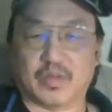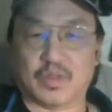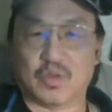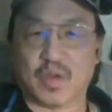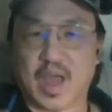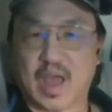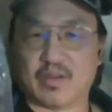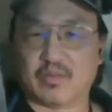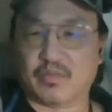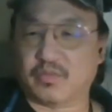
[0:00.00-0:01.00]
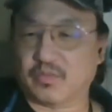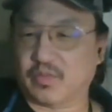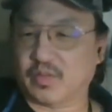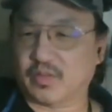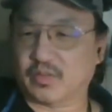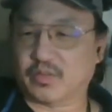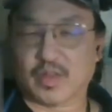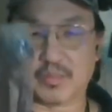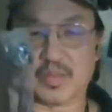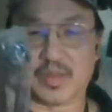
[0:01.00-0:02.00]
you have
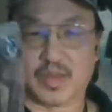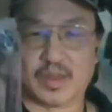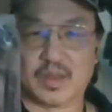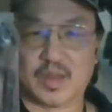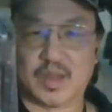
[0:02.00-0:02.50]
something,